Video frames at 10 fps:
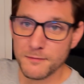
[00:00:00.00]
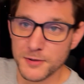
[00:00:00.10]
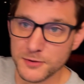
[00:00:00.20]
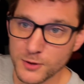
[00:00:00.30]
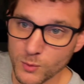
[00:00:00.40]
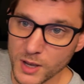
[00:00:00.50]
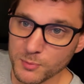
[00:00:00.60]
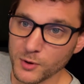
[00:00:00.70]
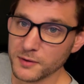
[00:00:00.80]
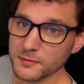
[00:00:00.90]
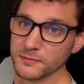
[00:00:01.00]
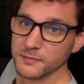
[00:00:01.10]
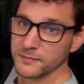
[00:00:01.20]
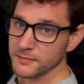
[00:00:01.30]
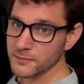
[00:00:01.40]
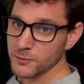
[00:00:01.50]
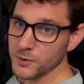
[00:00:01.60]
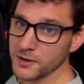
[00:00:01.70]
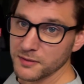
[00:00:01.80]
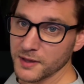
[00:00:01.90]
physical whiteboard.
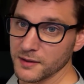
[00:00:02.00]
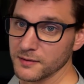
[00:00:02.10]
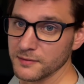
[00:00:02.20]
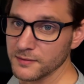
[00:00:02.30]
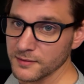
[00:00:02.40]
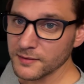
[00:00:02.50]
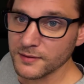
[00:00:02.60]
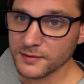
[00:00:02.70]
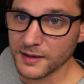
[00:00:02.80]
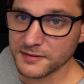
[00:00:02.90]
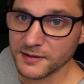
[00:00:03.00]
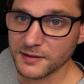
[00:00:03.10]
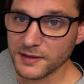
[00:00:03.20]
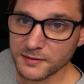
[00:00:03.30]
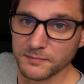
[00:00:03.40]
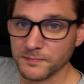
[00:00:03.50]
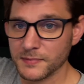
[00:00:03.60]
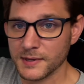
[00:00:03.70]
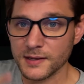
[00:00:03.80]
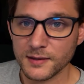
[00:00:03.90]
What do you think? Nice and
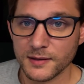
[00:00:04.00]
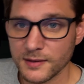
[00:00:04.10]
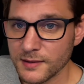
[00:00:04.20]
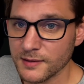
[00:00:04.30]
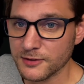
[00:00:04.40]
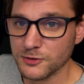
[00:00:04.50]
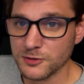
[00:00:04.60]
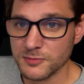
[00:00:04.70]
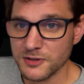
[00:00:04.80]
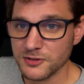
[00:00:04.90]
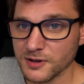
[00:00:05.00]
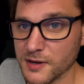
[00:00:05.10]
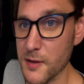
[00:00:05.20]
clean. Let's do some teaching on